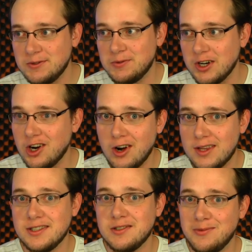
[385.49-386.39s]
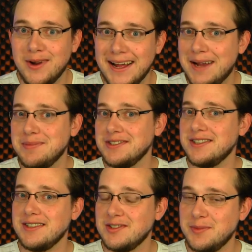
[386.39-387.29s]
regardless of what happens
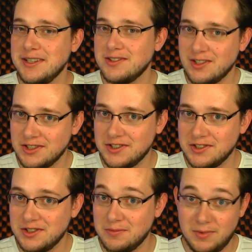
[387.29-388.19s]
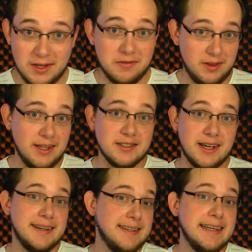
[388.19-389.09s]
to the Space Launch System, if these
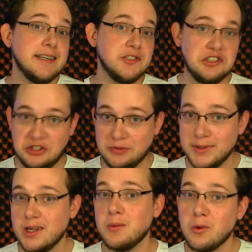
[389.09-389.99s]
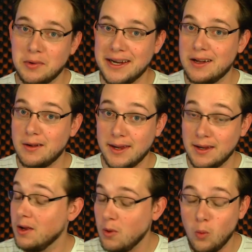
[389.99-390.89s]
ideas should become a
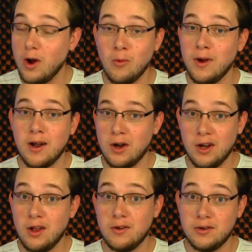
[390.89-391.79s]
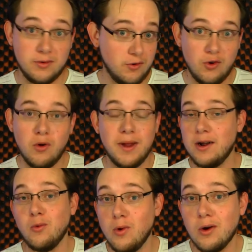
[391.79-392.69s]
reality one way or another, no
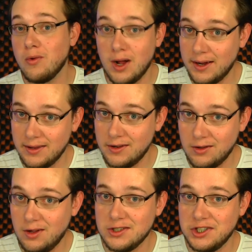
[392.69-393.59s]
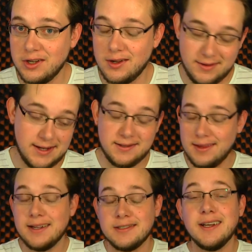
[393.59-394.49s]
matter what rocket they're launching on. That
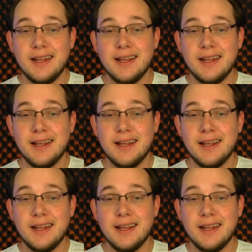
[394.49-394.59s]
that's